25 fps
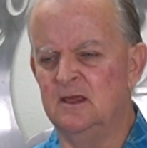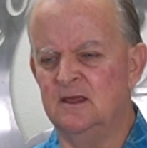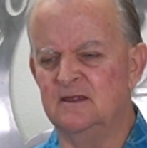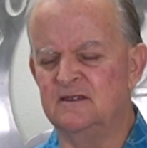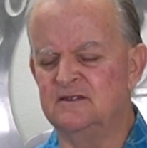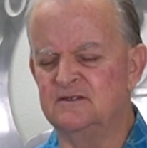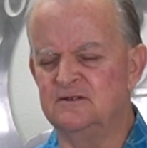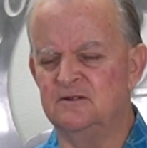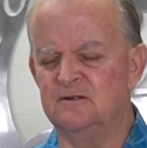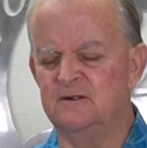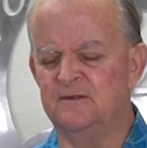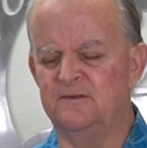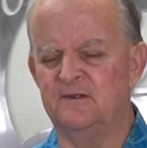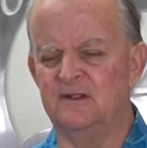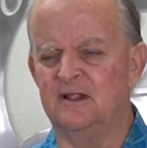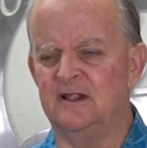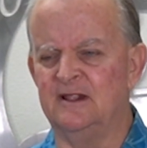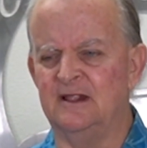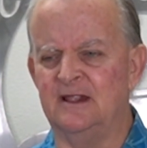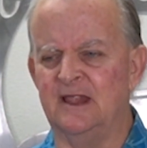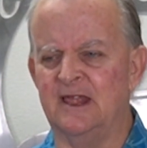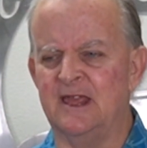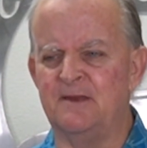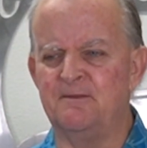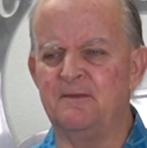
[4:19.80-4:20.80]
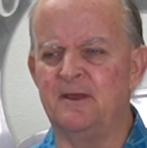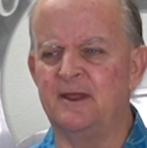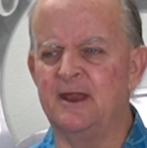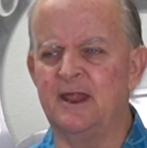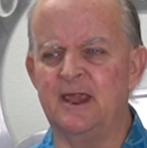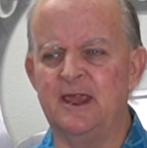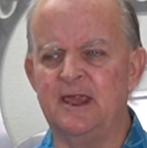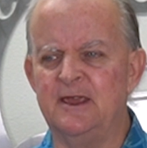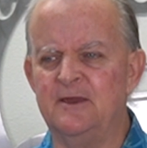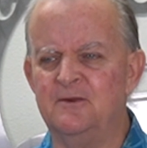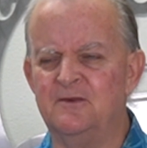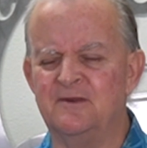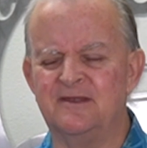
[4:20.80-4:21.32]
sort of a
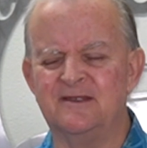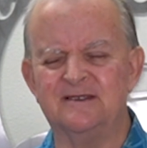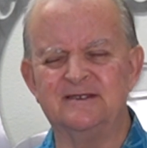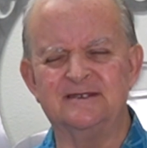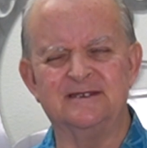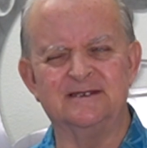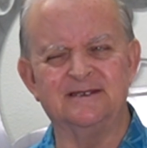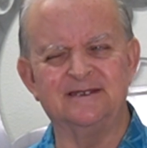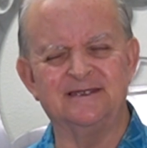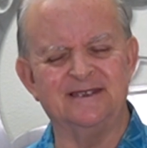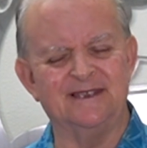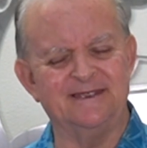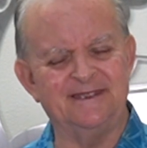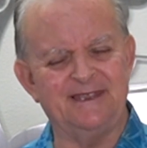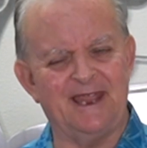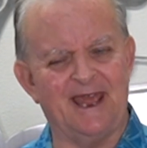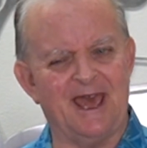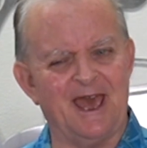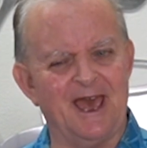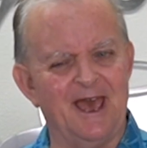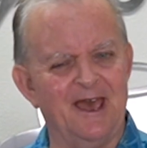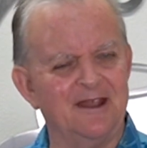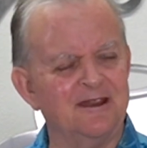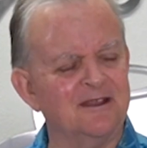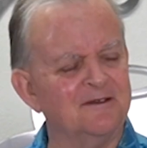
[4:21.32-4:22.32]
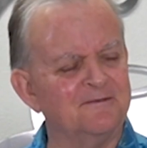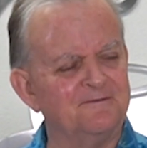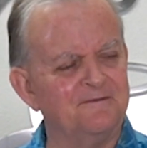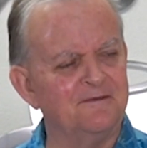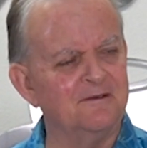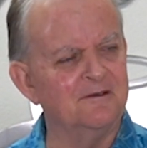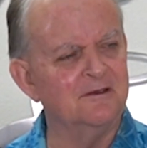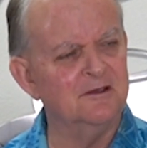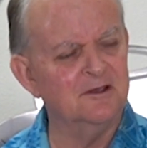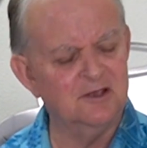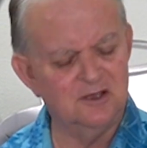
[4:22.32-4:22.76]
lemony with just a tad of